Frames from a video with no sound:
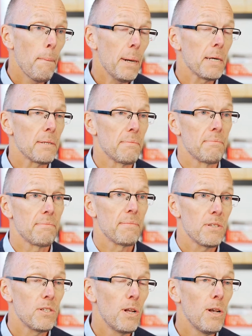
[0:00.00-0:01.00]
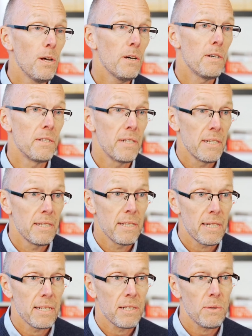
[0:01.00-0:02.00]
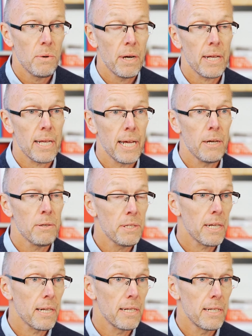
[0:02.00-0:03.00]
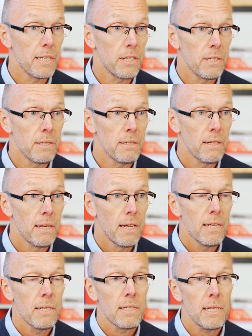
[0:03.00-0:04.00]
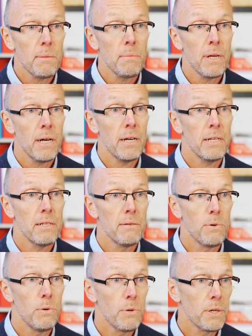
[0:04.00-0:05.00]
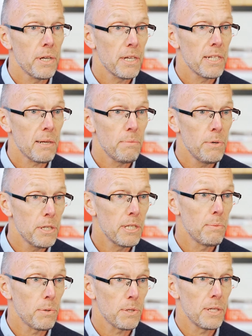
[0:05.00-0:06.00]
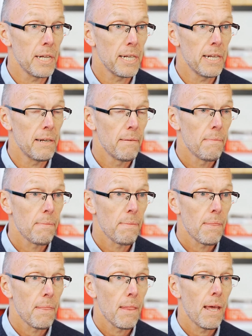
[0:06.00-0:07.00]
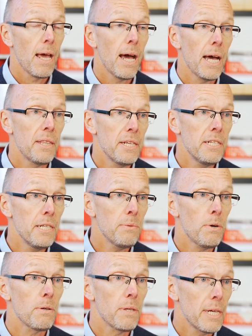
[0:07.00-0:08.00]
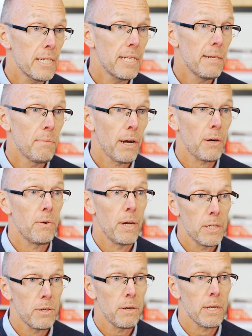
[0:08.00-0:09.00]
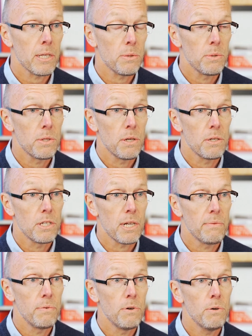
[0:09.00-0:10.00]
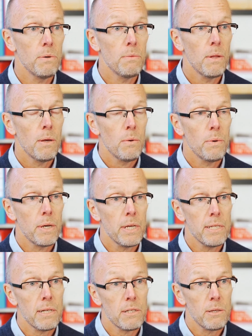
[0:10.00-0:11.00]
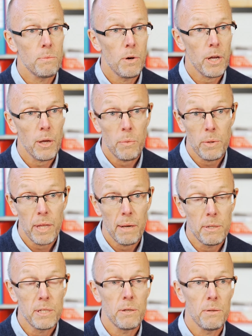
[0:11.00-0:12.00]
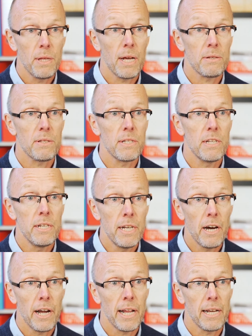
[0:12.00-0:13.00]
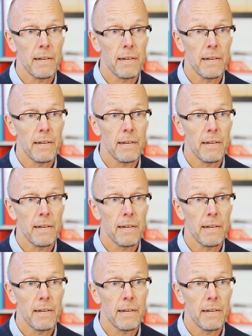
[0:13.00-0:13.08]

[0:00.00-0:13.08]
But to learn in these quite chaotic conditions, some kind of organizing principle is needed. And this is what STMicro was searching for when I started working with them in 2009.